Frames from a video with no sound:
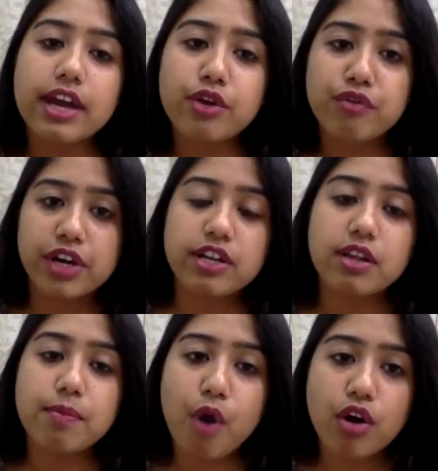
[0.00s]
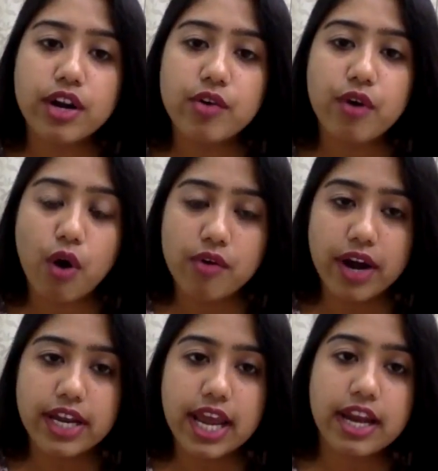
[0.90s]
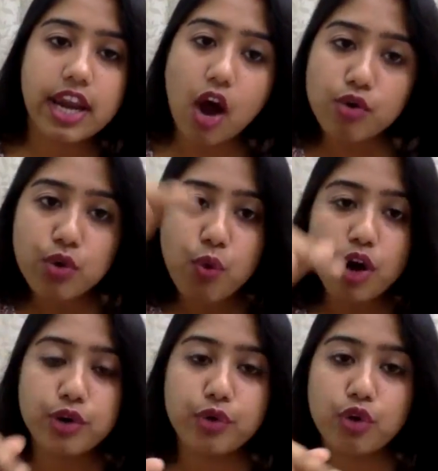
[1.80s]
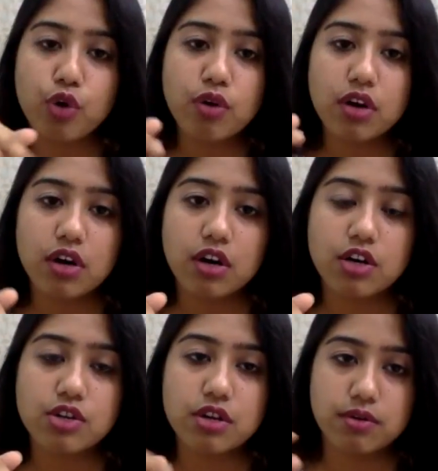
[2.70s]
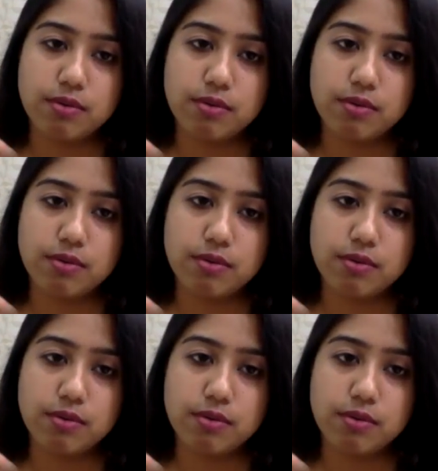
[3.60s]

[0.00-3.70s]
and you've written the plot already and now you want to,